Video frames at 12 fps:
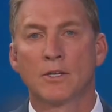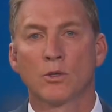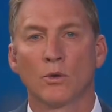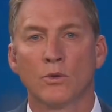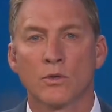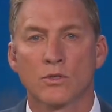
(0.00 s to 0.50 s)

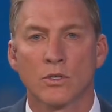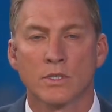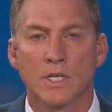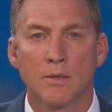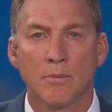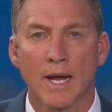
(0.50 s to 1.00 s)
told News
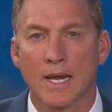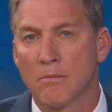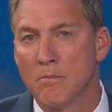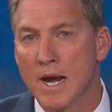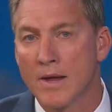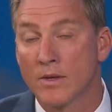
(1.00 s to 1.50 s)
13 back
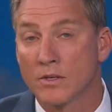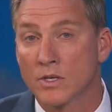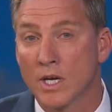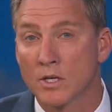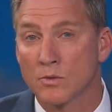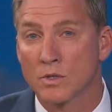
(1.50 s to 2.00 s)
in May that
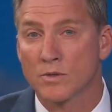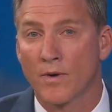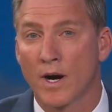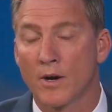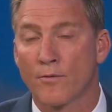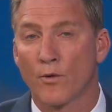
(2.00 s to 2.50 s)
Skeens was
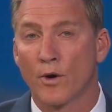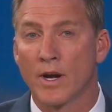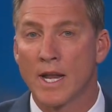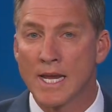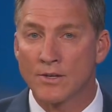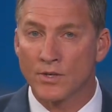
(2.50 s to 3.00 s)
fired for
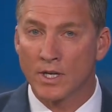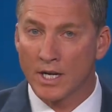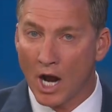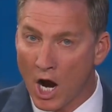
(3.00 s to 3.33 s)
an incident